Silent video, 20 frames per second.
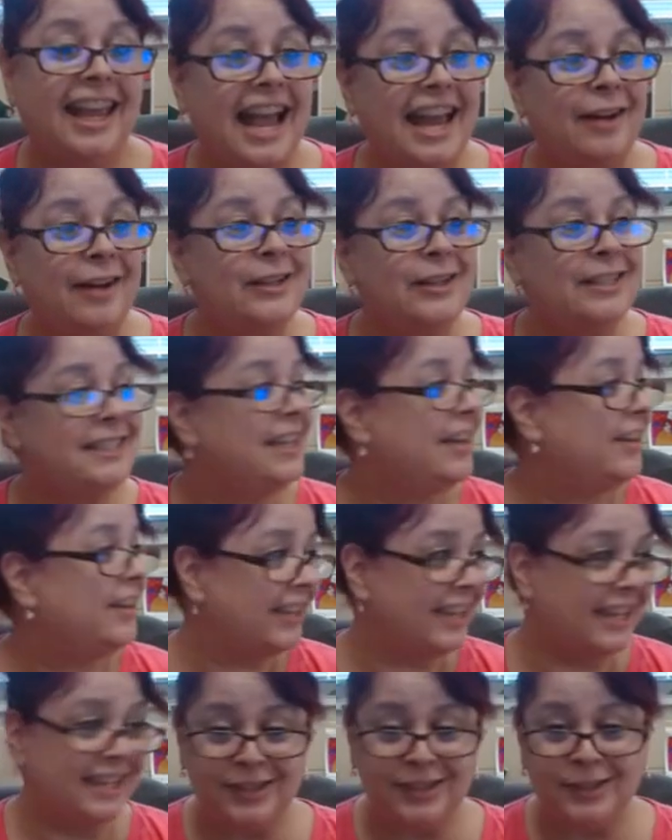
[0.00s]
I always tell
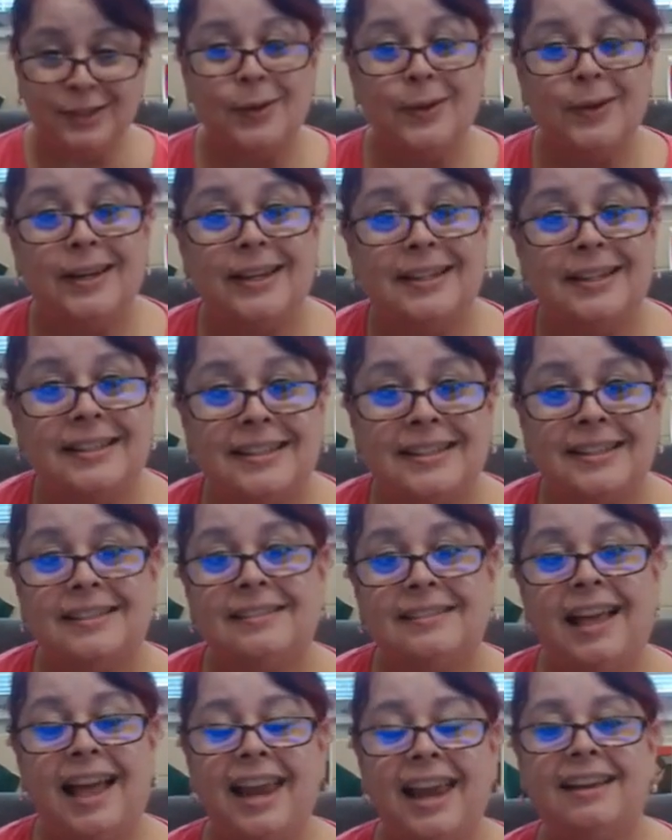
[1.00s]
the students,
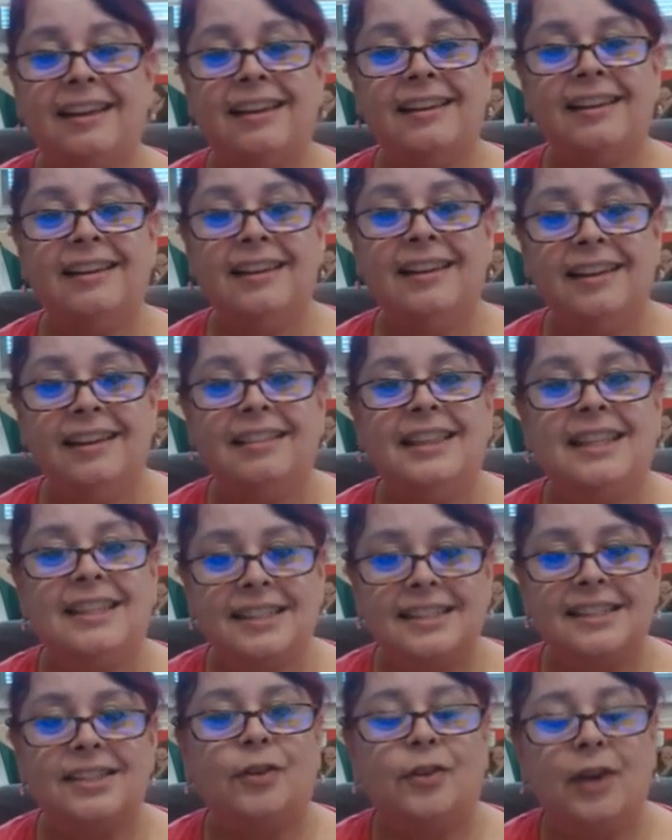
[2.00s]
like, this
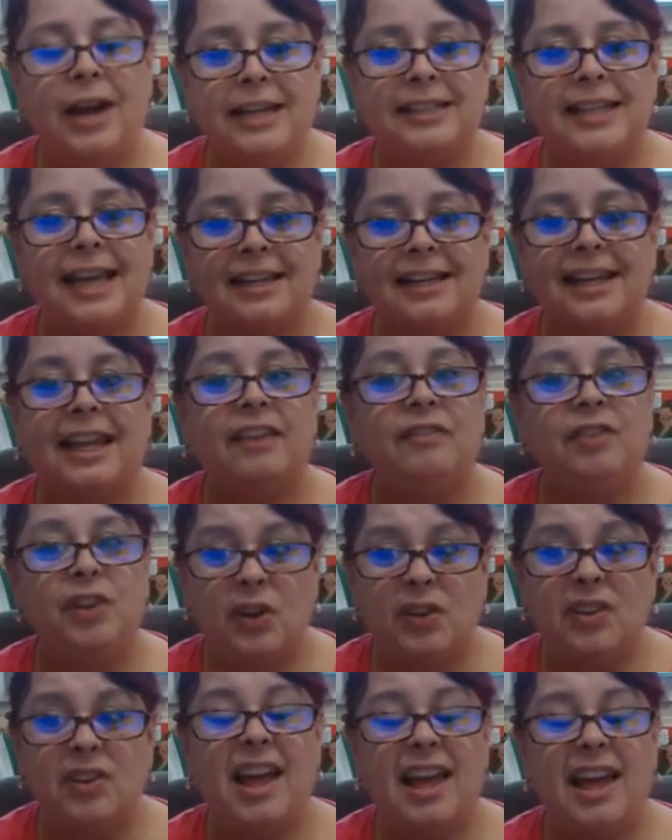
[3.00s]
is a great technique if you
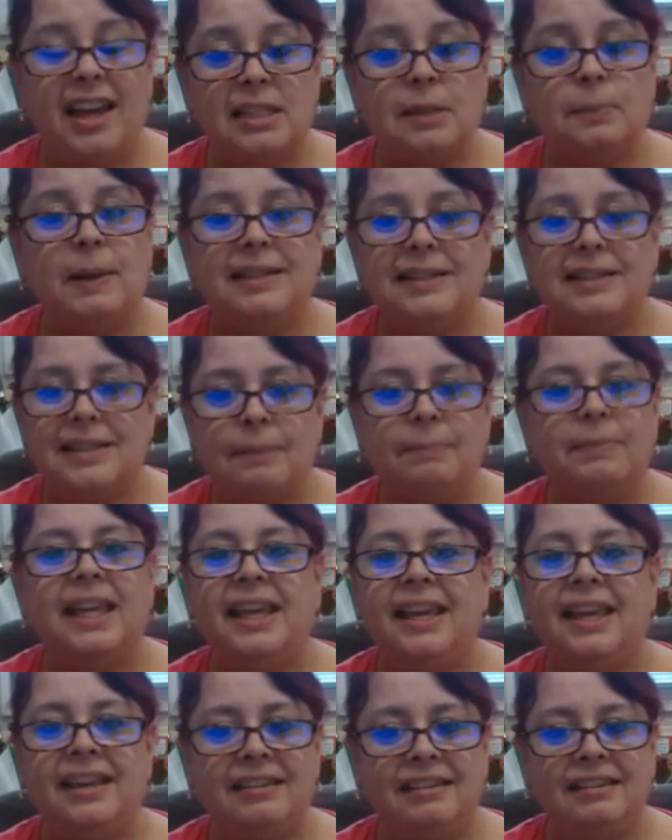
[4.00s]
don't know how to spell
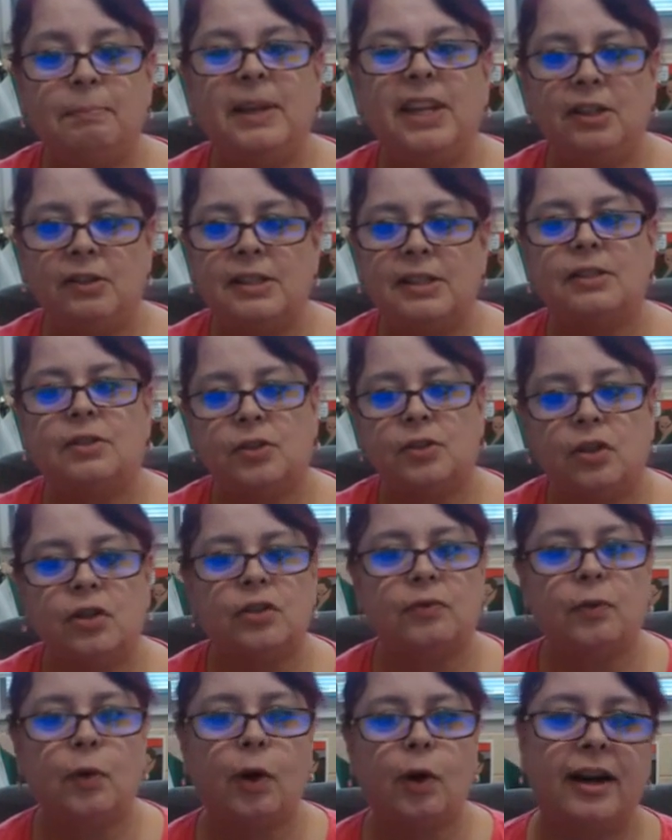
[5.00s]
something, but you can still
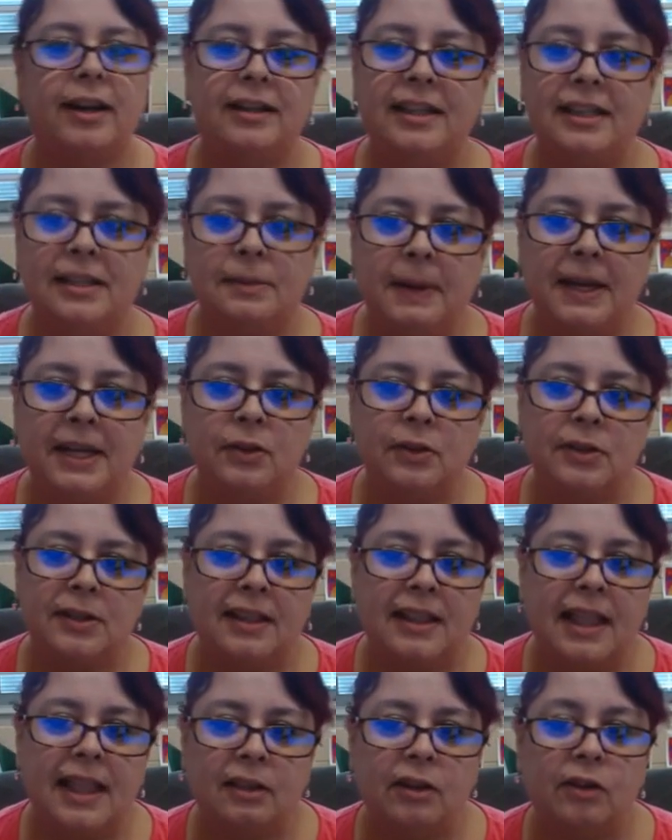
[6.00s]
search for it, is by
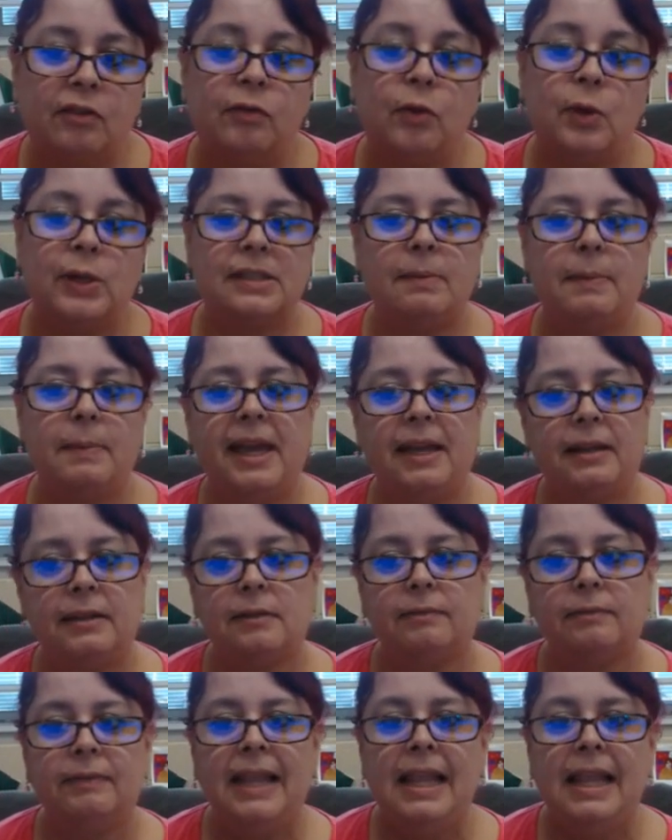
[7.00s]
using that little voice command.